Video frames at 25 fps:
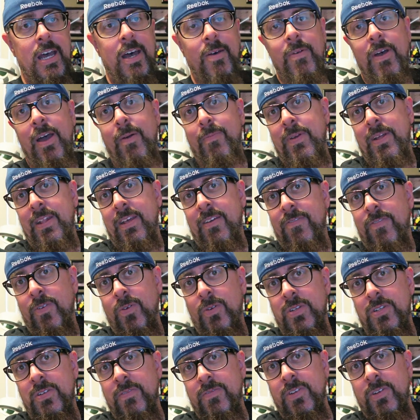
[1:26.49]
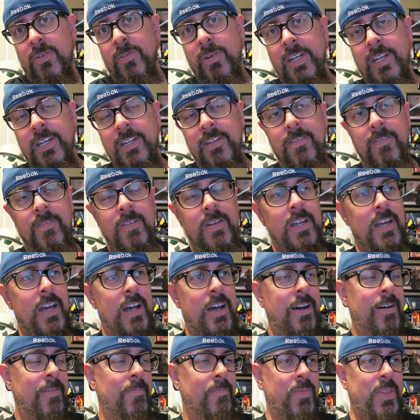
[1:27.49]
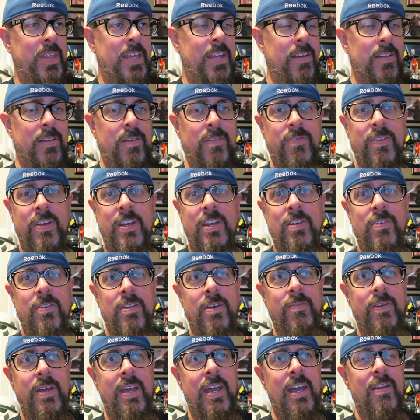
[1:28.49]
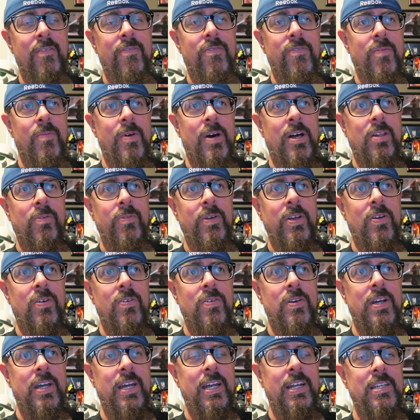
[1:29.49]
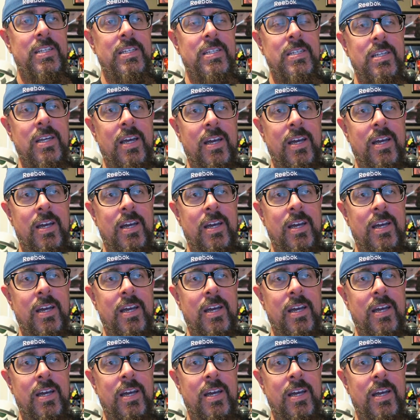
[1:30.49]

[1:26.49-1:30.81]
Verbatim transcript: I'm happy that folks are viewing it. Um, the other video that we had from Halloween Horror Nights,